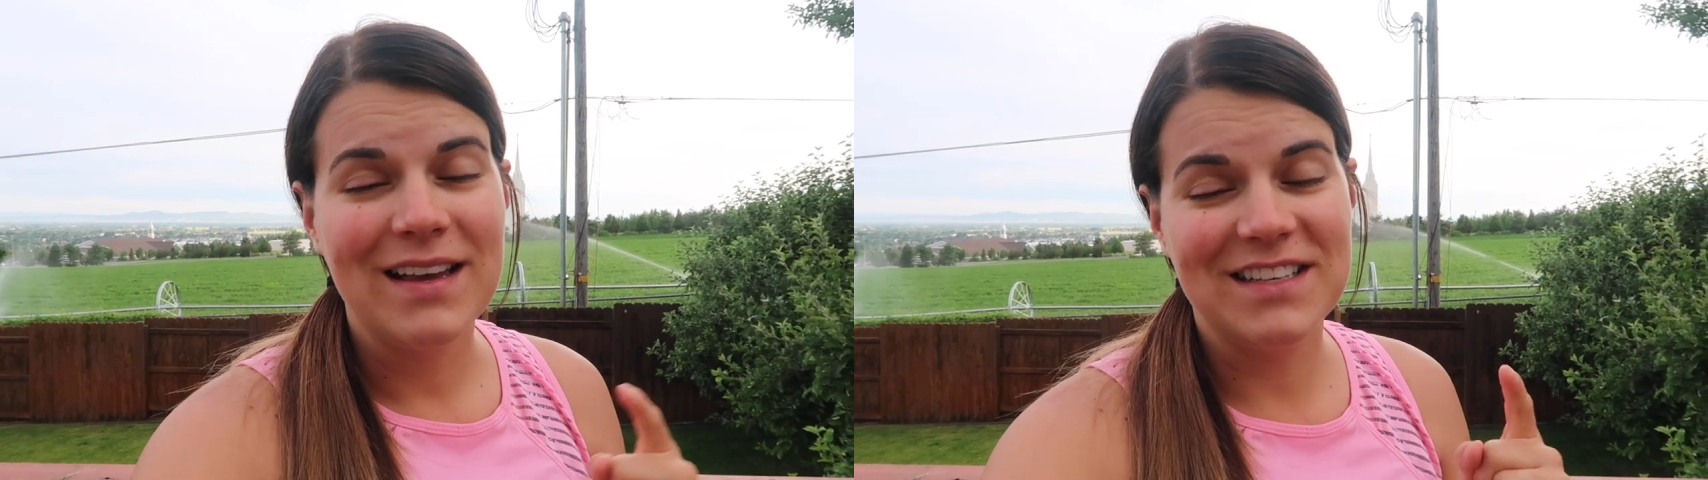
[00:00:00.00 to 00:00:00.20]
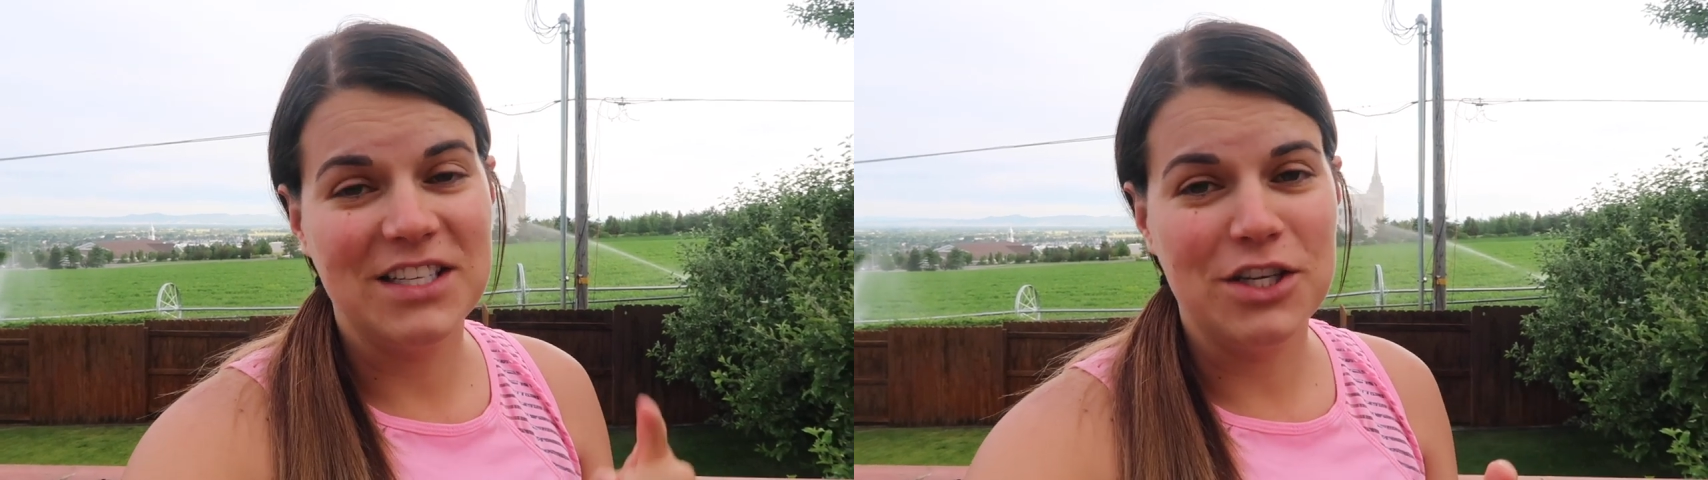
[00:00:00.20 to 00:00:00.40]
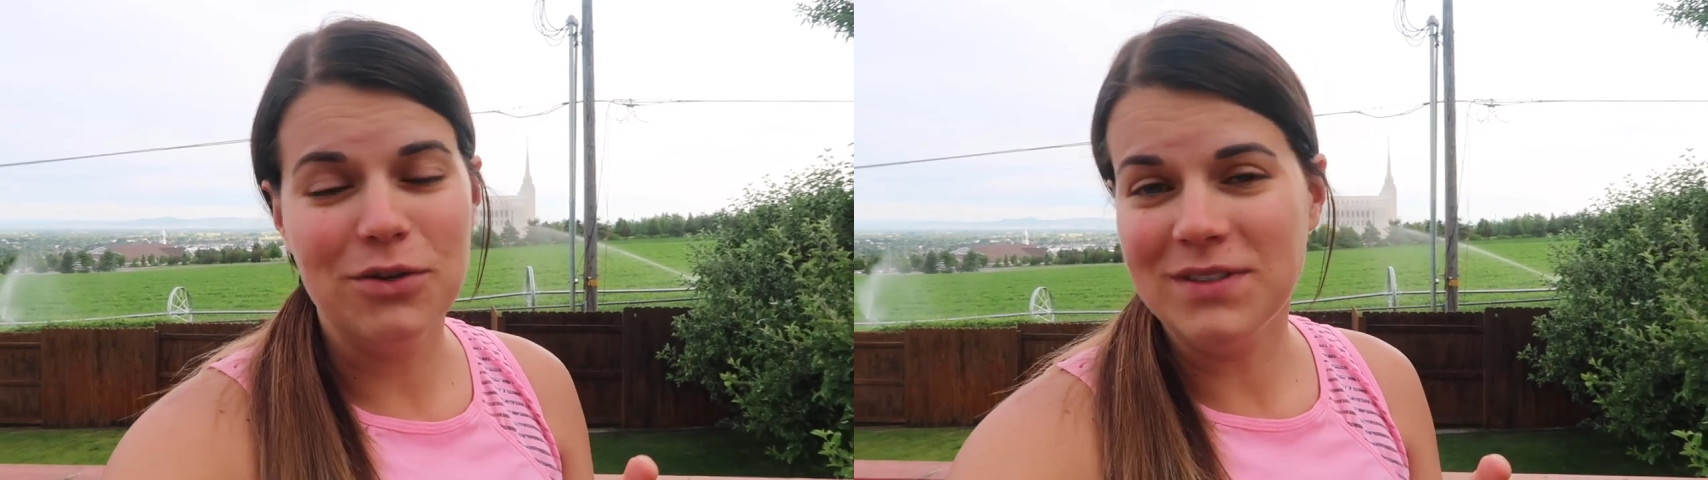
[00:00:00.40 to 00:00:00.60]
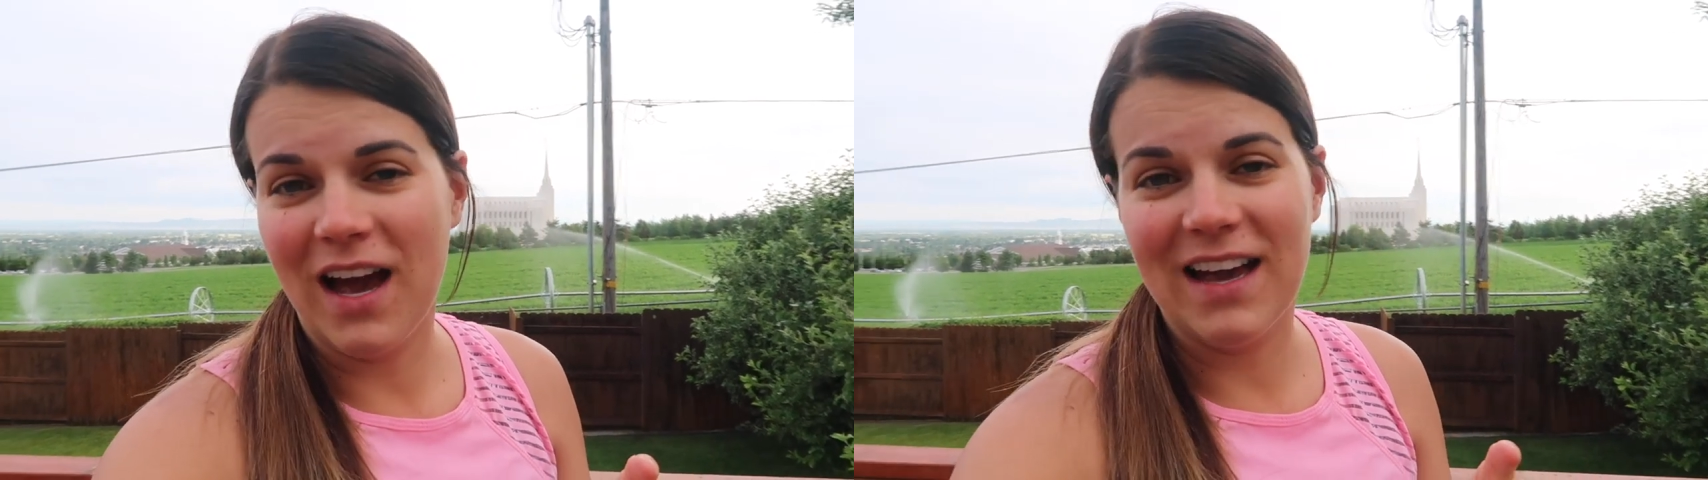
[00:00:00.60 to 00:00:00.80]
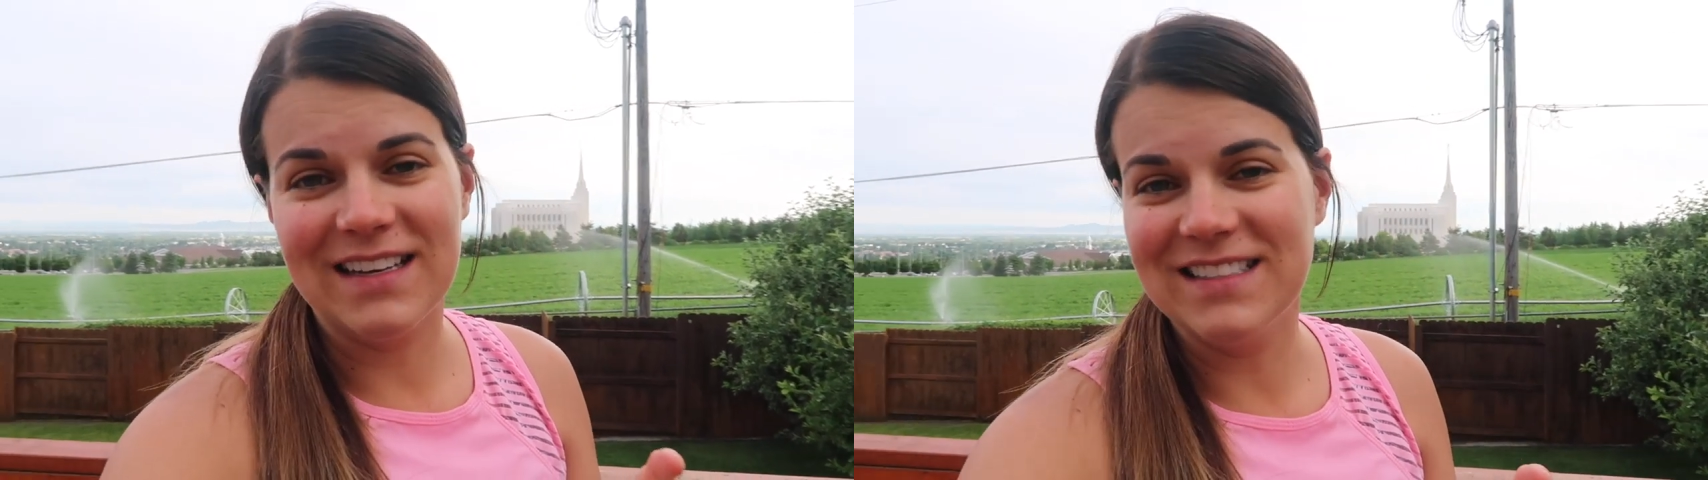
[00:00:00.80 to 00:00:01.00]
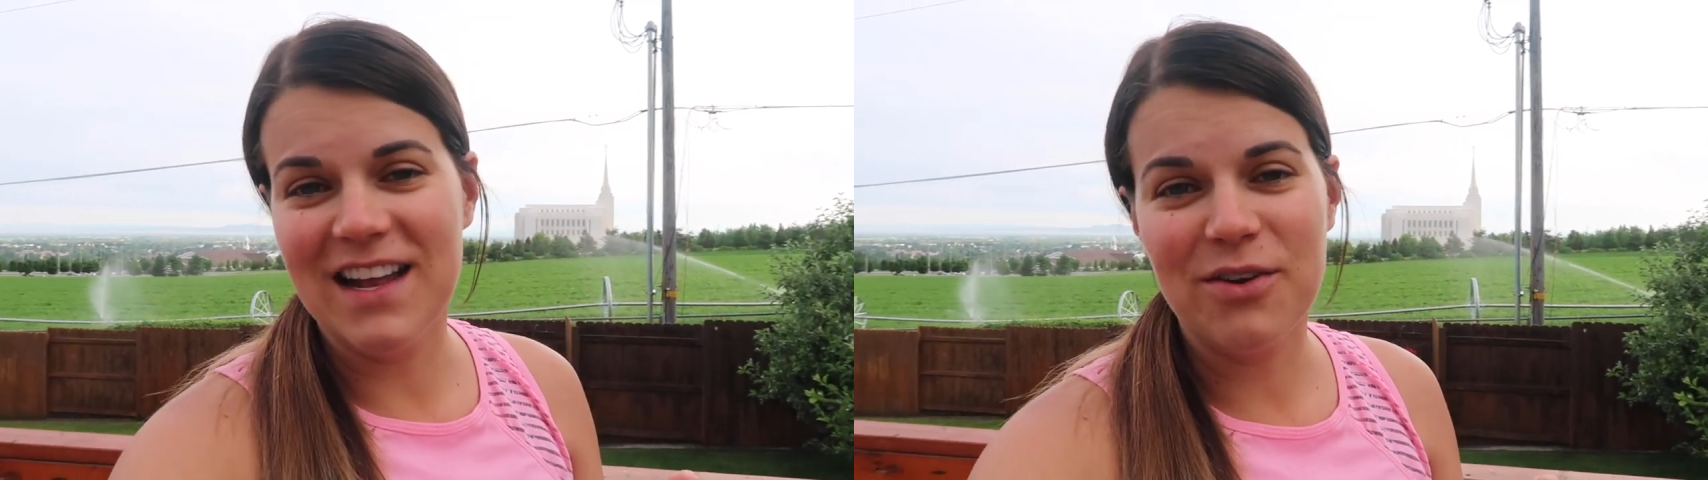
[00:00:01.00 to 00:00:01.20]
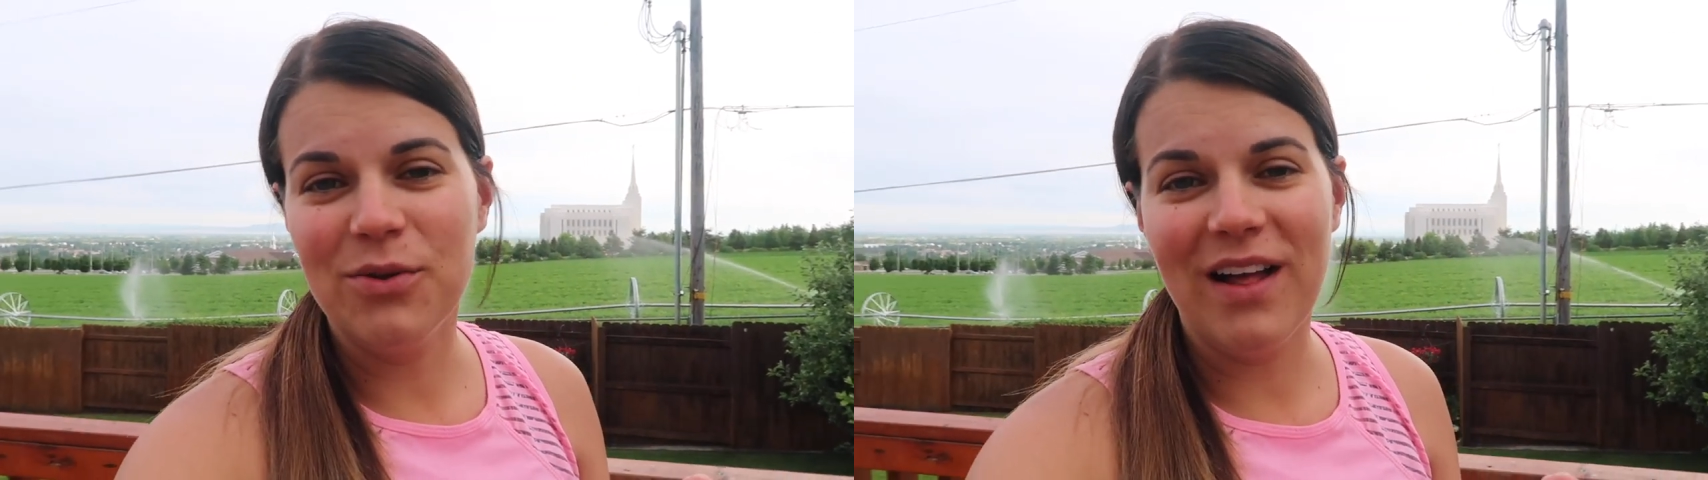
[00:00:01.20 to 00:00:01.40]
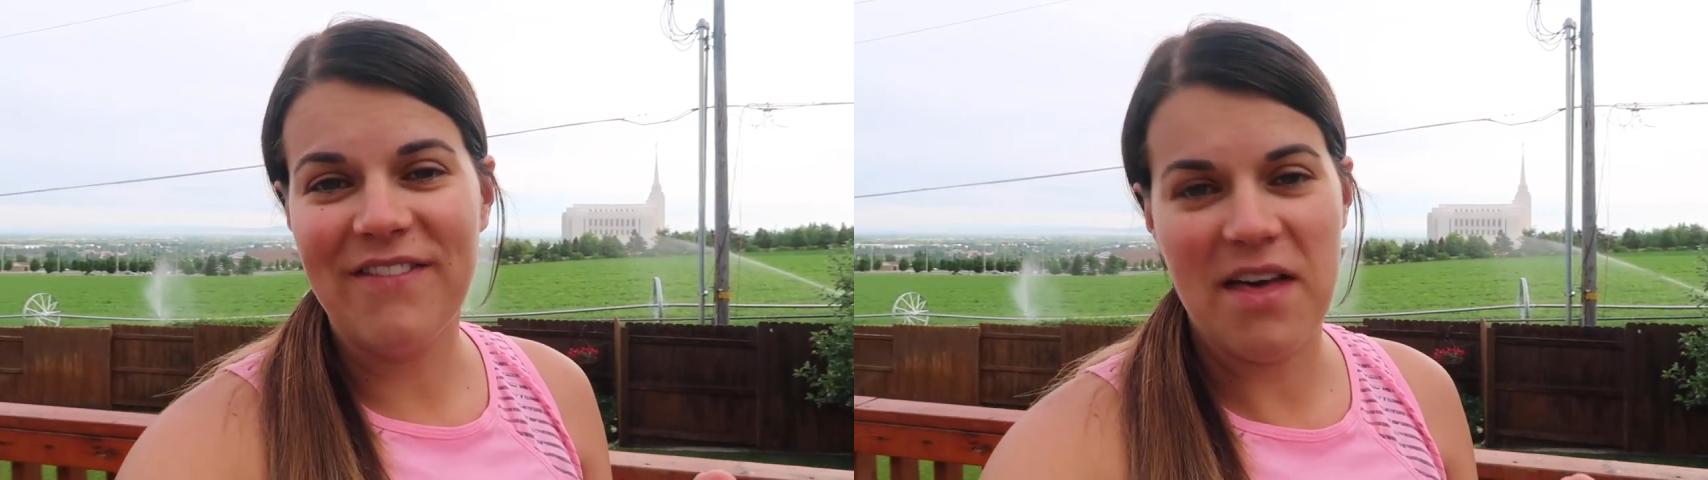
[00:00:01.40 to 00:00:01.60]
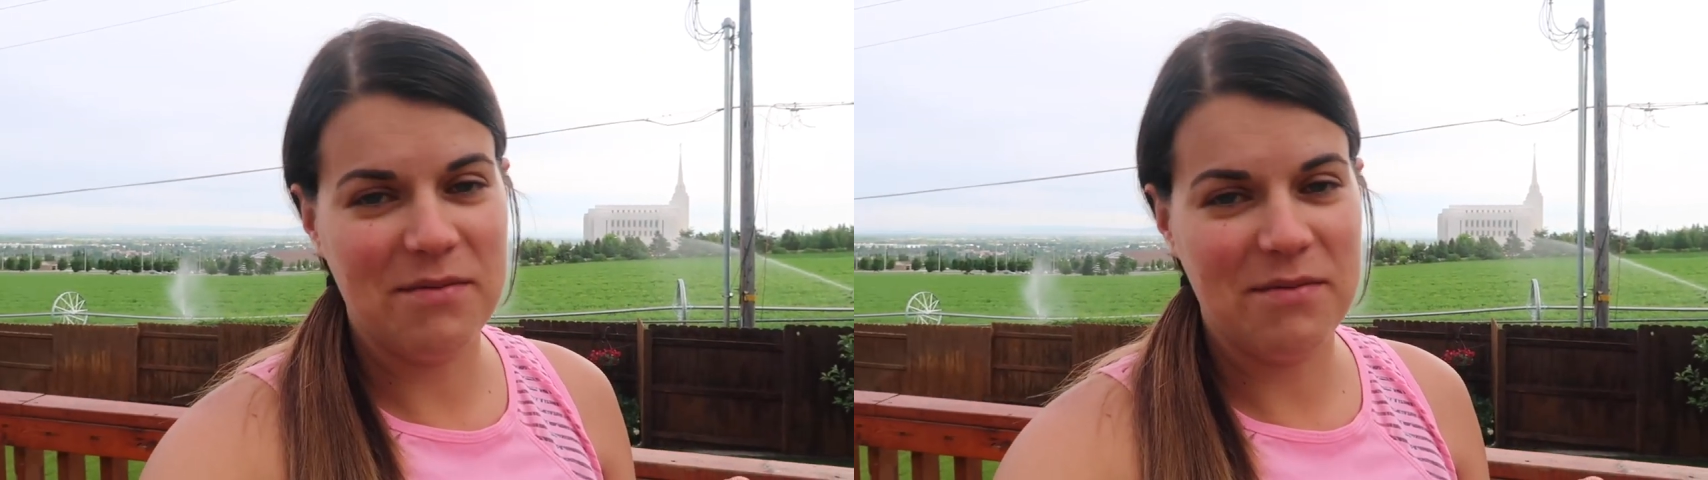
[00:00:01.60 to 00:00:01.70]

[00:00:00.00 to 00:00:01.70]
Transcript: because in Utah it does not cool off